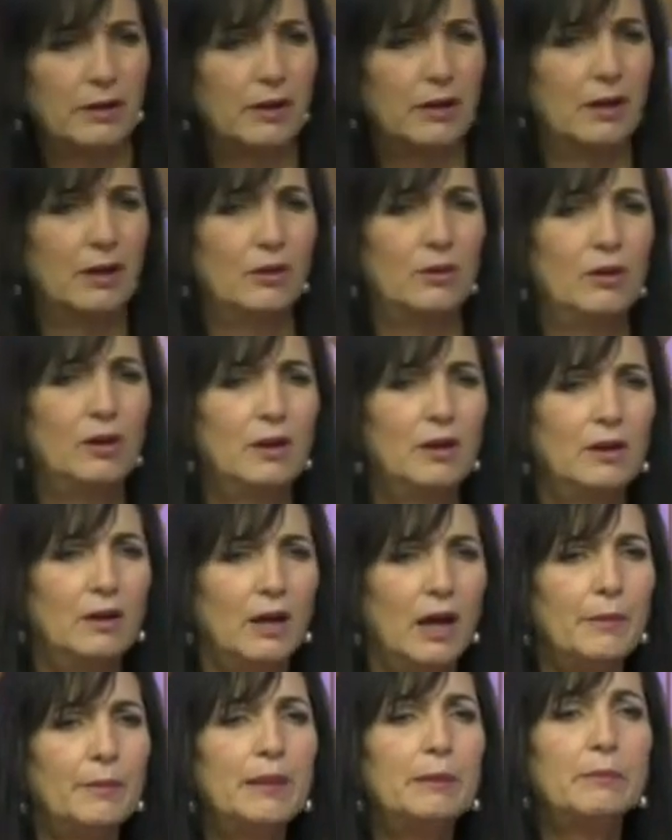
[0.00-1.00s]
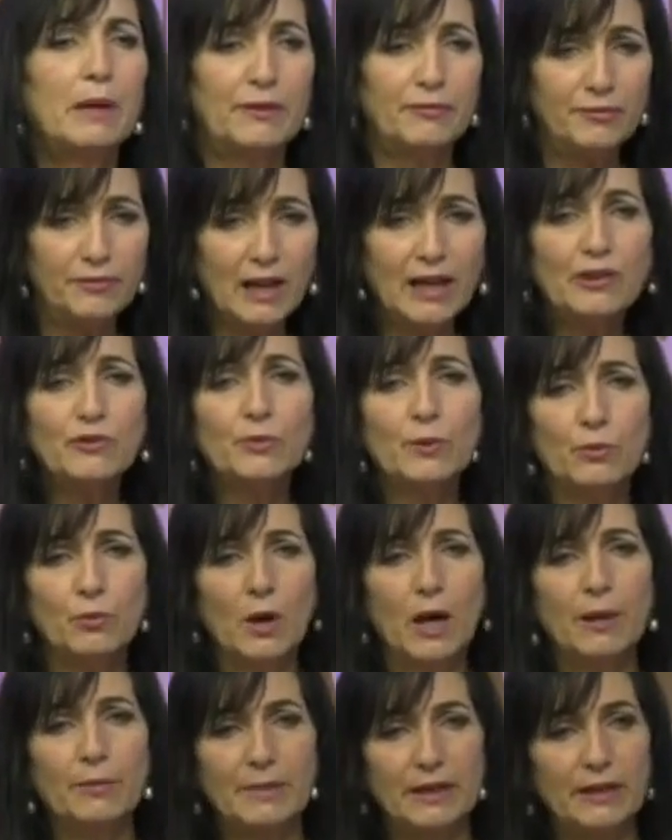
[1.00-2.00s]
You know, I mean, my flesh would
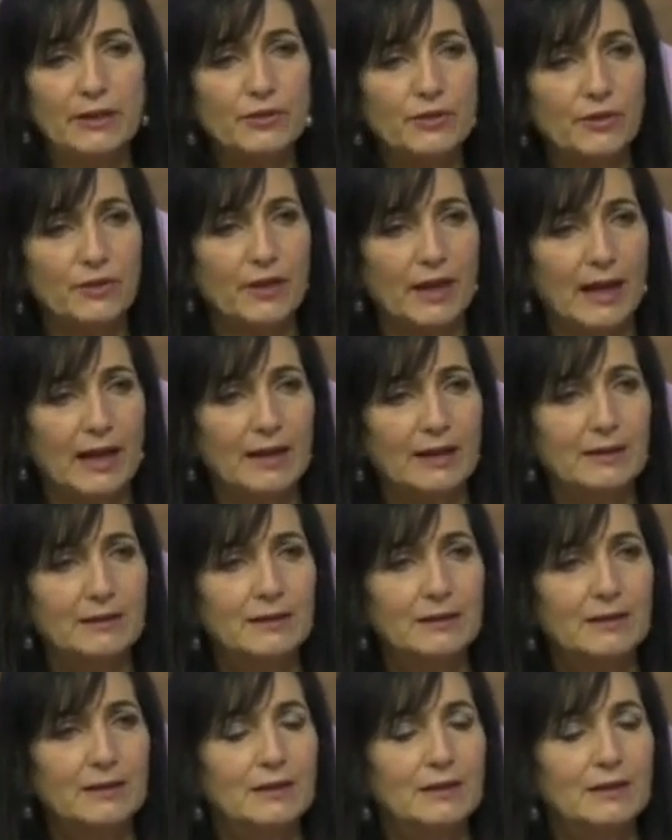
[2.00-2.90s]
want me to do that,